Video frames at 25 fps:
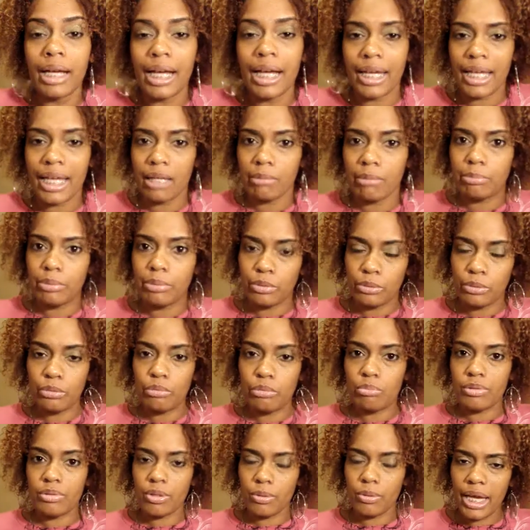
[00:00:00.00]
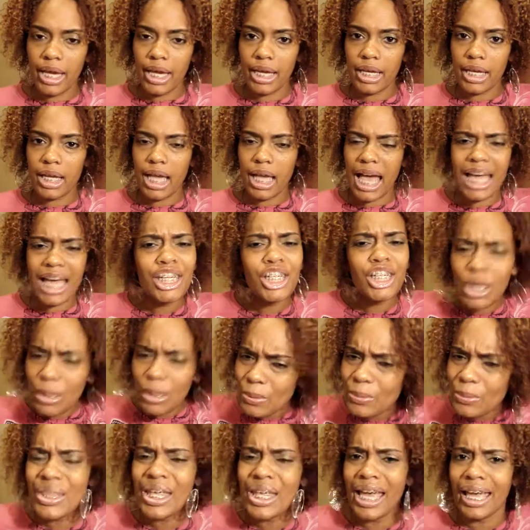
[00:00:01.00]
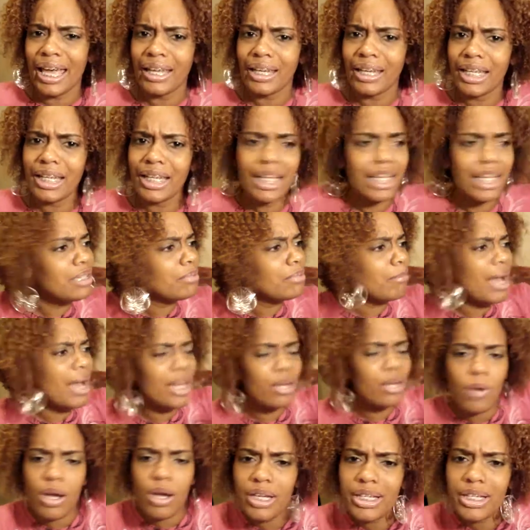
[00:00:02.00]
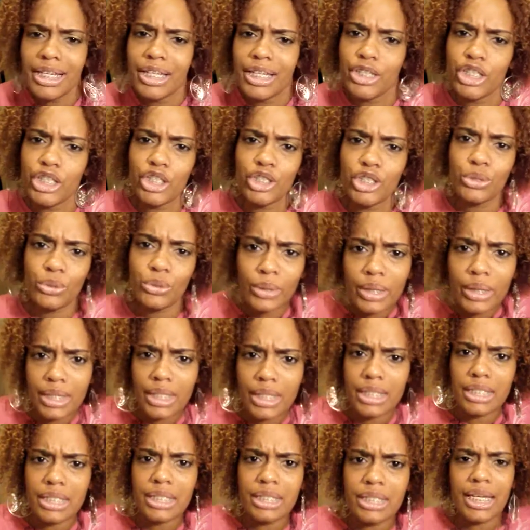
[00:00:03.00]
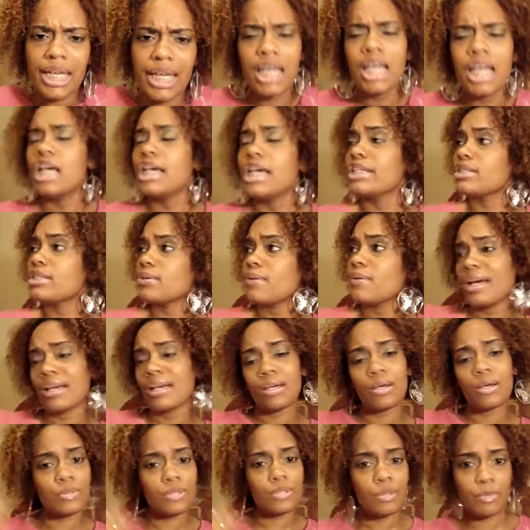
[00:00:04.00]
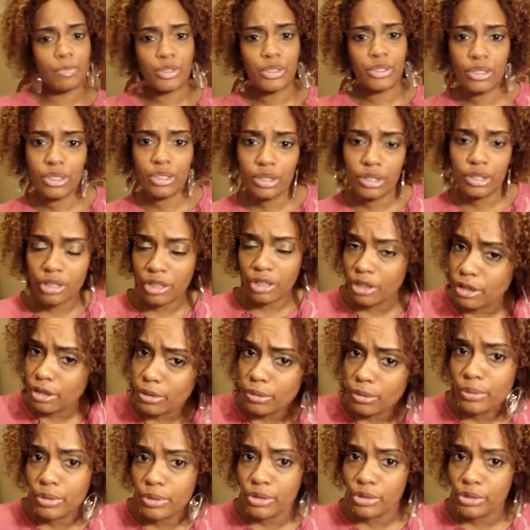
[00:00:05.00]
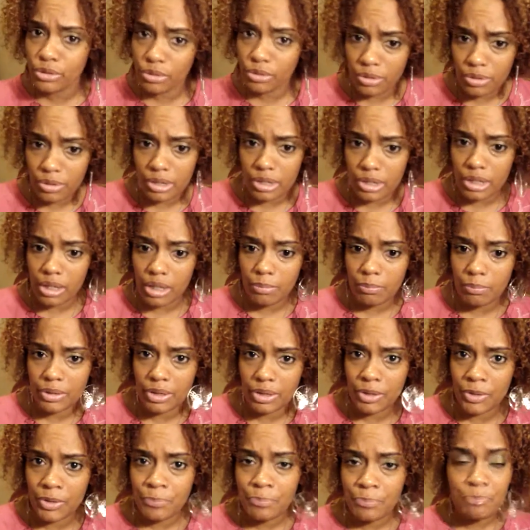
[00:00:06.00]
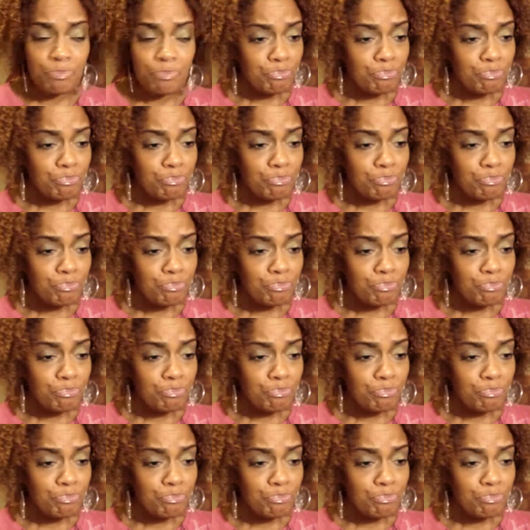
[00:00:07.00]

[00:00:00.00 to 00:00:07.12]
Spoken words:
I got boobs, okay? I know that. And anybody walking down the street can see that. So I goes up to a little insurance company.